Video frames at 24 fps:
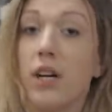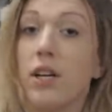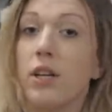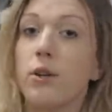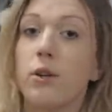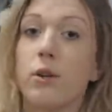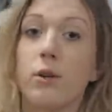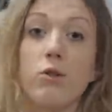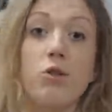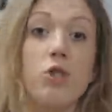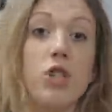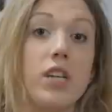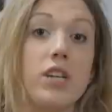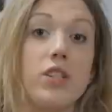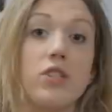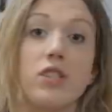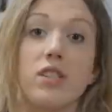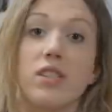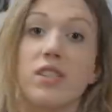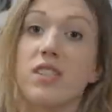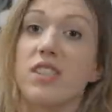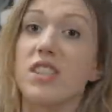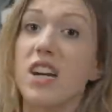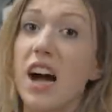You can change
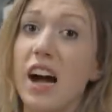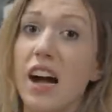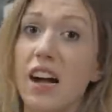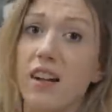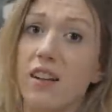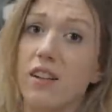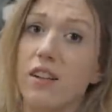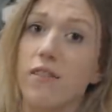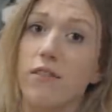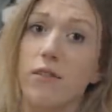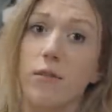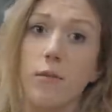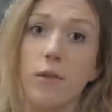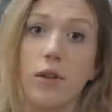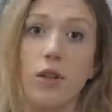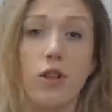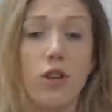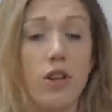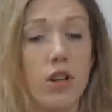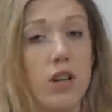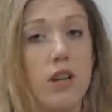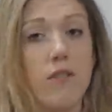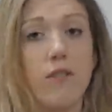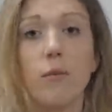the style of them, the
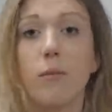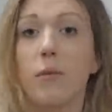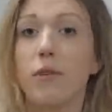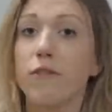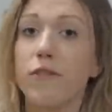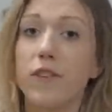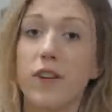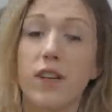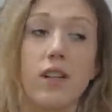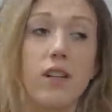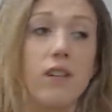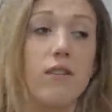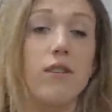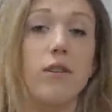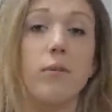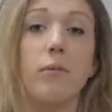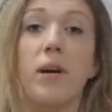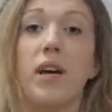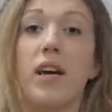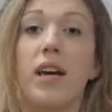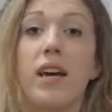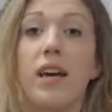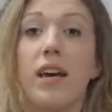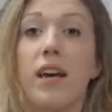look of them, the feel of them.